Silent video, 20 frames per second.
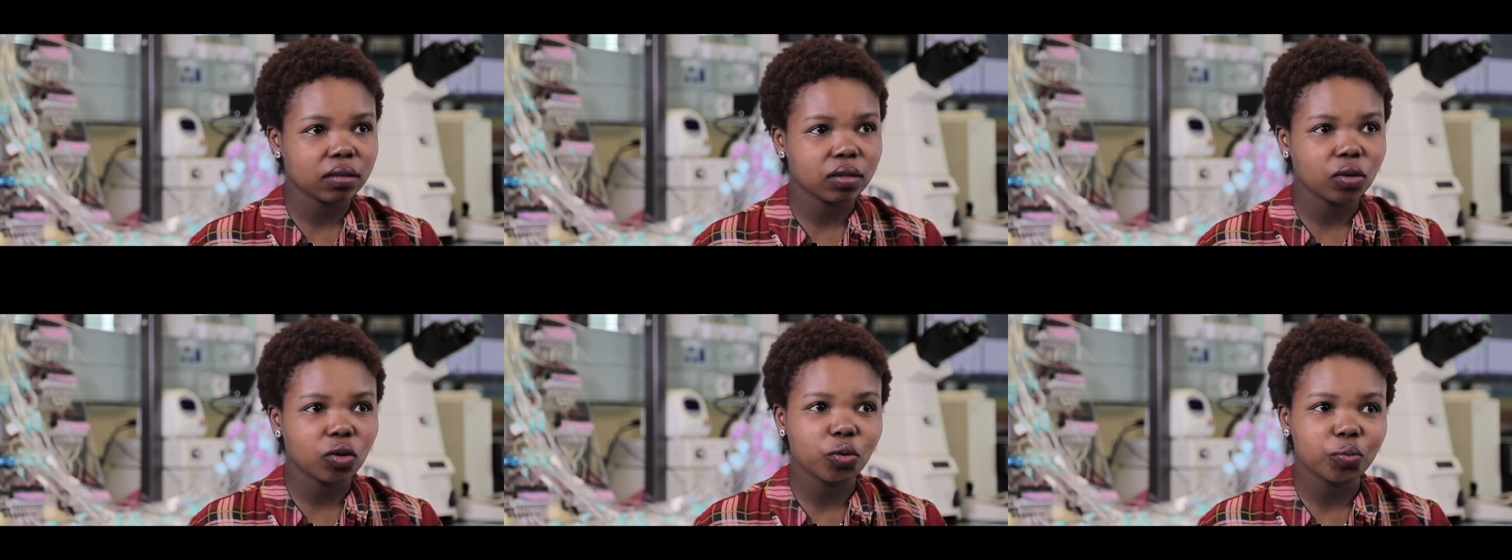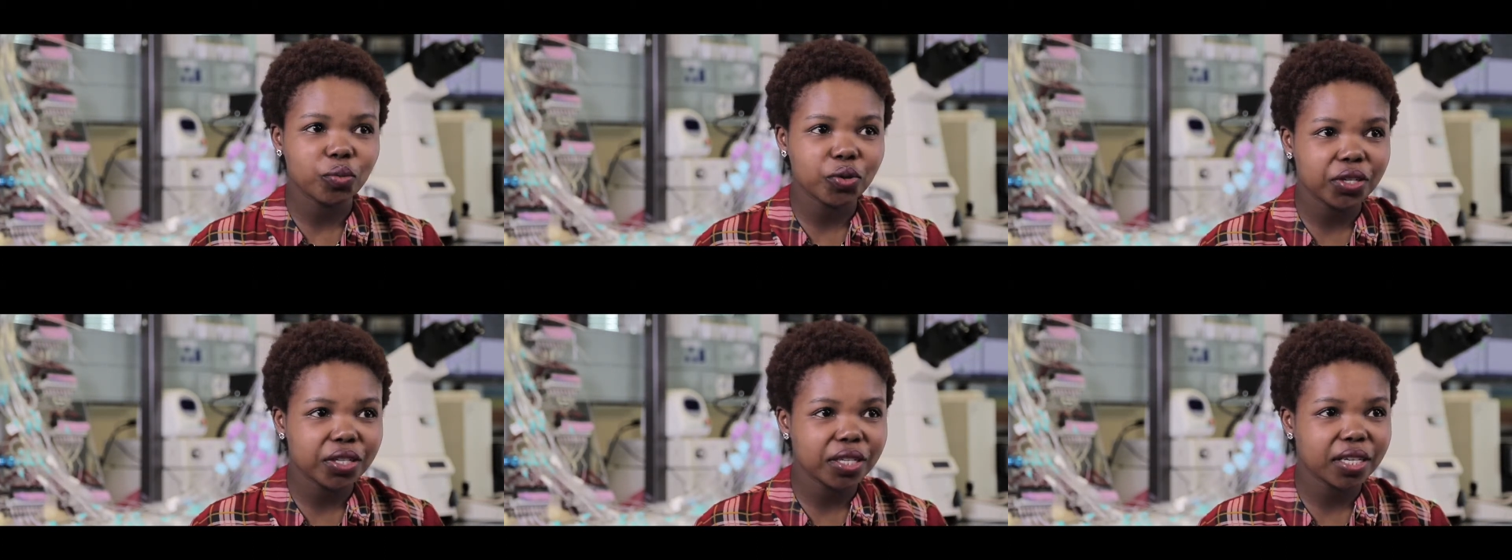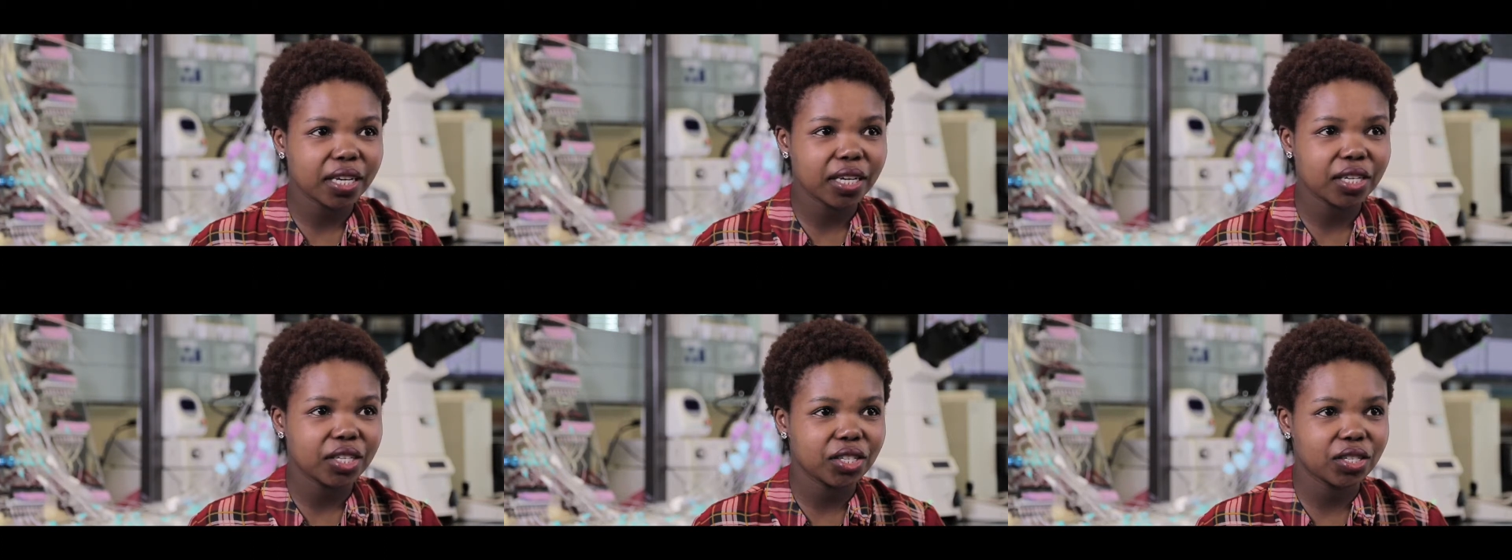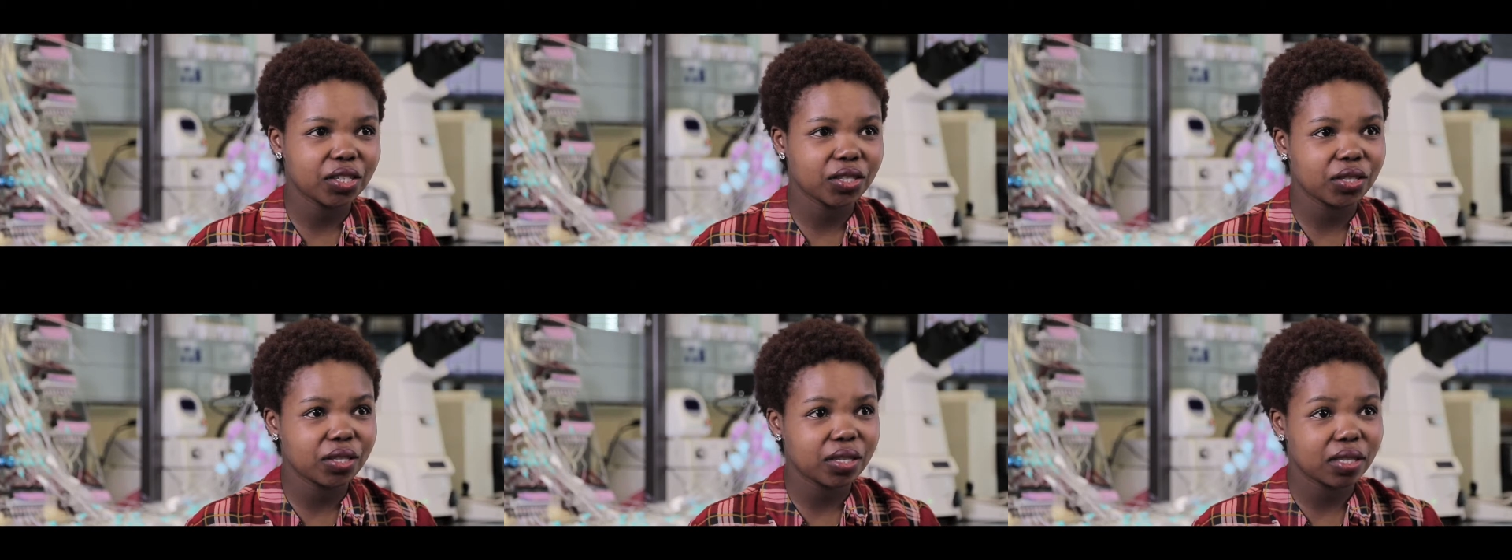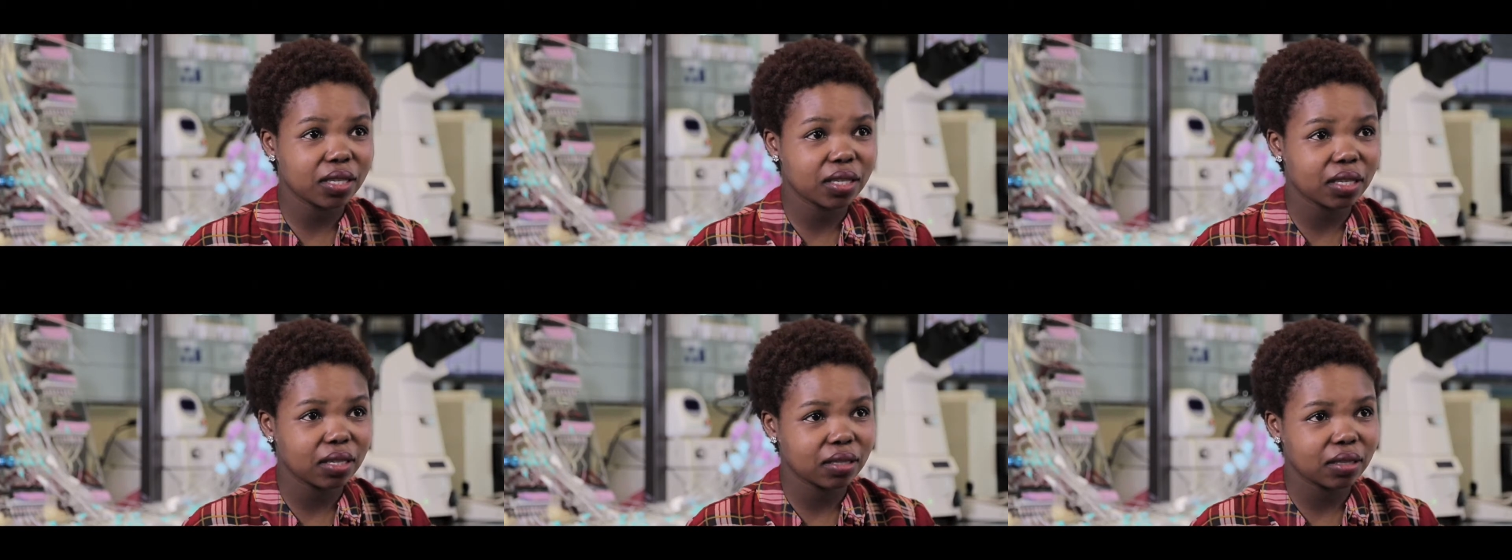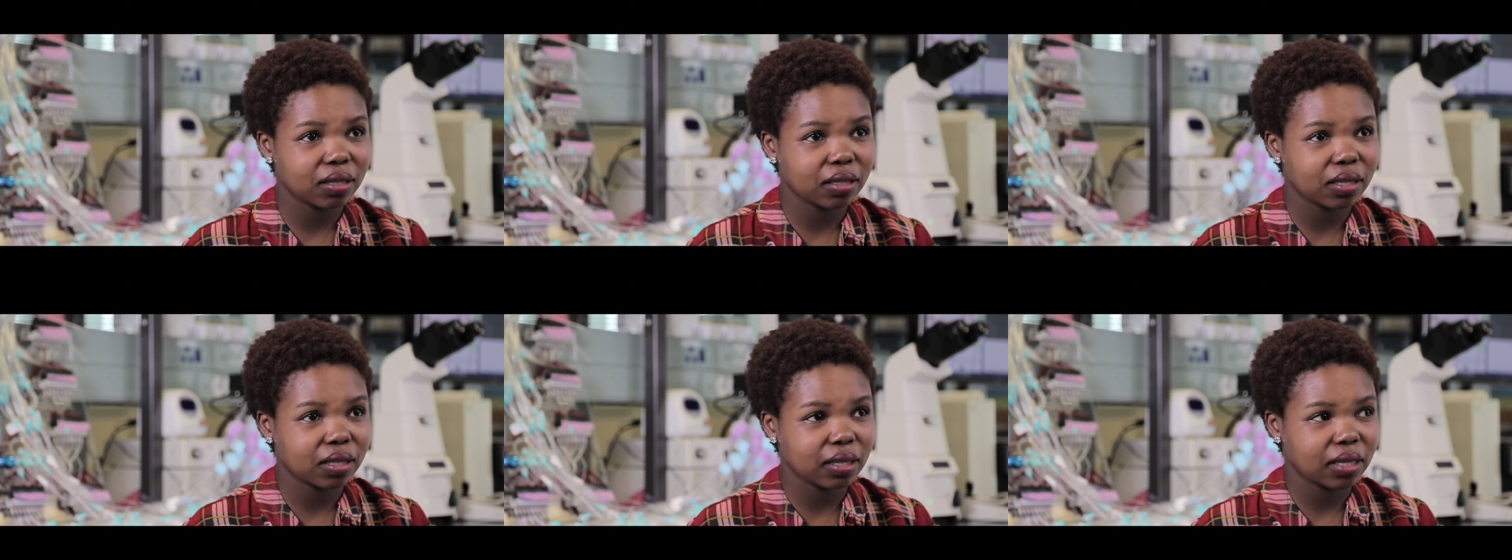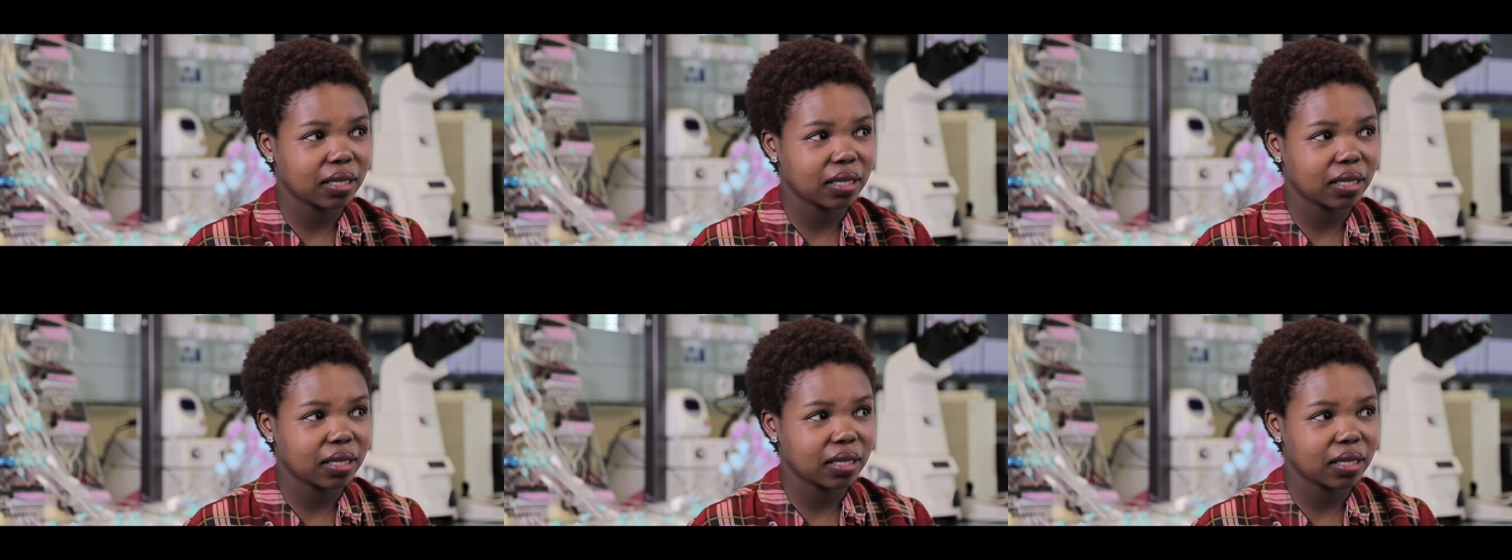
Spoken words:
communication skills.